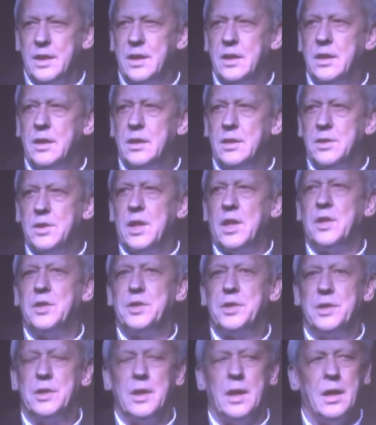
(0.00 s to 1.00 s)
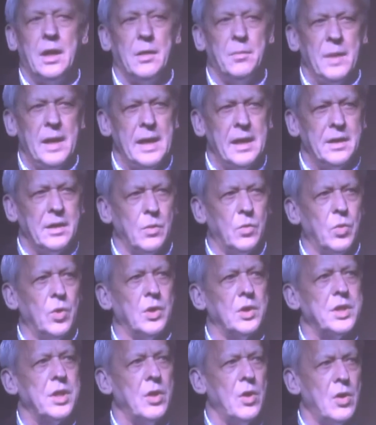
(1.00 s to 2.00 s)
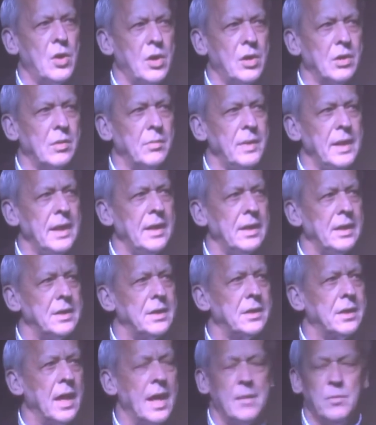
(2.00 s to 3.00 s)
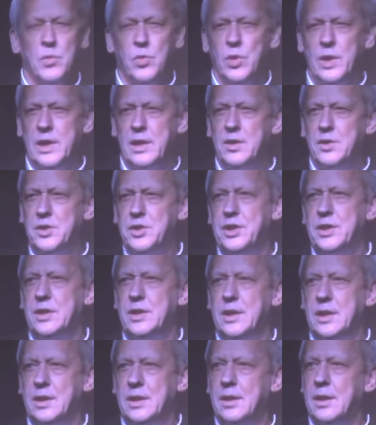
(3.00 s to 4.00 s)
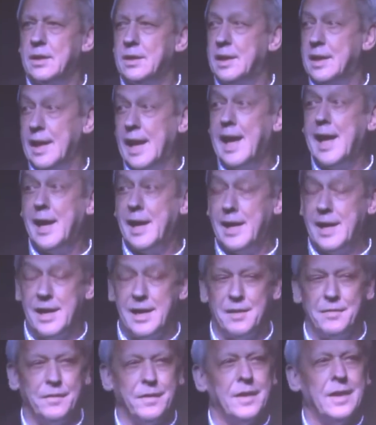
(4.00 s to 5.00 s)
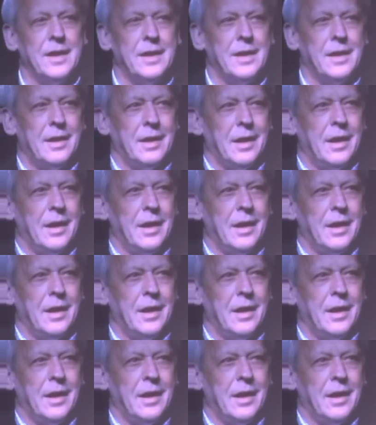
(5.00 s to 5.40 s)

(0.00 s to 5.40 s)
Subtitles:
introduction, a man that works hard, a man that's got more energy than I have, and